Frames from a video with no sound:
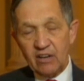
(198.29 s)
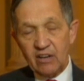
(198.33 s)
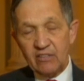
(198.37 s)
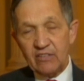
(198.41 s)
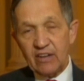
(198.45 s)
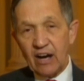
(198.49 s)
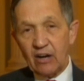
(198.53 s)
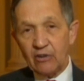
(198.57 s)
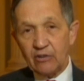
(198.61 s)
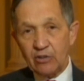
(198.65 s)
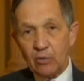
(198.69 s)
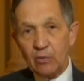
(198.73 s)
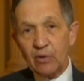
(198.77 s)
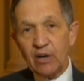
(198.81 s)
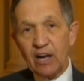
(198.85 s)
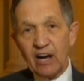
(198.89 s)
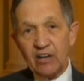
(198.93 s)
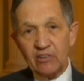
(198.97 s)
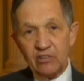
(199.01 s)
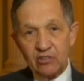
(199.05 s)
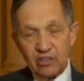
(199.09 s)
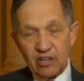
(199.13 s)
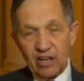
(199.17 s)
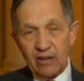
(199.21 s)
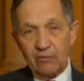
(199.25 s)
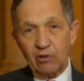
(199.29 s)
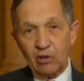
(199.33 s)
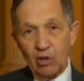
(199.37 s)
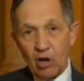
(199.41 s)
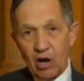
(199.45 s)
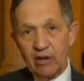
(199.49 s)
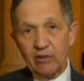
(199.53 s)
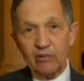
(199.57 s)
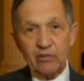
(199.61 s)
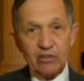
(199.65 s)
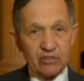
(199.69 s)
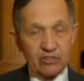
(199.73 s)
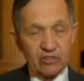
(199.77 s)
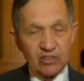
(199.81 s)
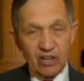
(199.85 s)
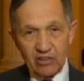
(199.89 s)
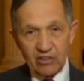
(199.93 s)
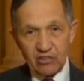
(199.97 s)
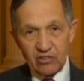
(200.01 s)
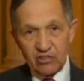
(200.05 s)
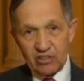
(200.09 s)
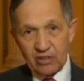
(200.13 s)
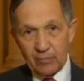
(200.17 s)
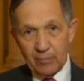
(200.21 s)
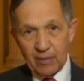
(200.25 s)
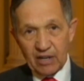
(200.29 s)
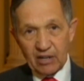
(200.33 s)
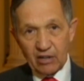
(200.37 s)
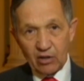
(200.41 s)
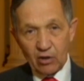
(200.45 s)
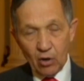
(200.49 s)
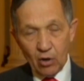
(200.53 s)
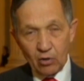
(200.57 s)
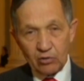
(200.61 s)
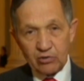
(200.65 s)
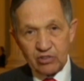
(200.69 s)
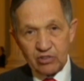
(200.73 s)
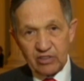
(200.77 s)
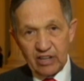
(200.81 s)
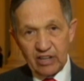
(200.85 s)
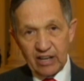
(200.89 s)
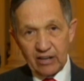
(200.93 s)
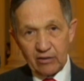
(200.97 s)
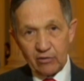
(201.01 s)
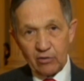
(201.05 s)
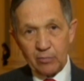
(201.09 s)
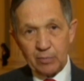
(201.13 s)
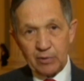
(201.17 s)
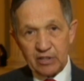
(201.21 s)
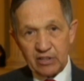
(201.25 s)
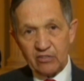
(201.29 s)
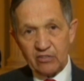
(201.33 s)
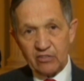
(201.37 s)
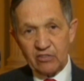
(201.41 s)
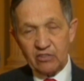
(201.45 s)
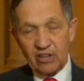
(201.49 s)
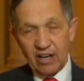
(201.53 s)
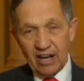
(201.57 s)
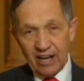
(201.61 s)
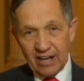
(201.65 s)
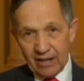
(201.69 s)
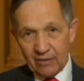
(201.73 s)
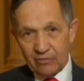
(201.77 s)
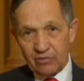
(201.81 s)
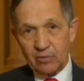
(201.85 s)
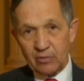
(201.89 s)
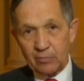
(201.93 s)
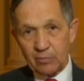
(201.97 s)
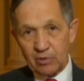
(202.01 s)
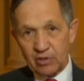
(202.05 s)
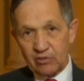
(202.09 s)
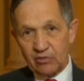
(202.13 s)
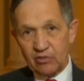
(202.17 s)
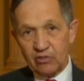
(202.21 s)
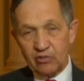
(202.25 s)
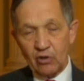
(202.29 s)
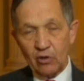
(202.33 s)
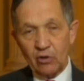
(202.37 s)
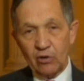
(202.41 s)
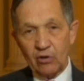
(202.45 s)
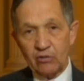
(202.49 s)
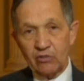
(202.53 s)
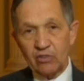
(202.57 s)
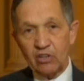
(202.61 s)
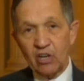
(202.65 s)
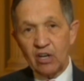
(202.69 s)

Now, you and I should have a longer discussion about a gold standard because I have some concerns.